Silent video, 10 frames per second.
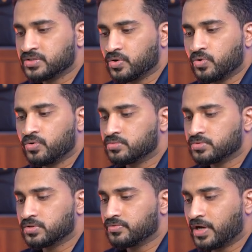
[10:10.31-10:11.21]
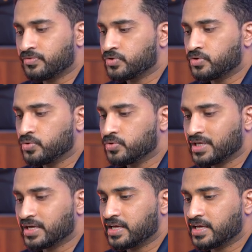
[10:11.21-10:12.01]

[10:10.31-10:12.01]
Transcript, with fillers: So we have to do the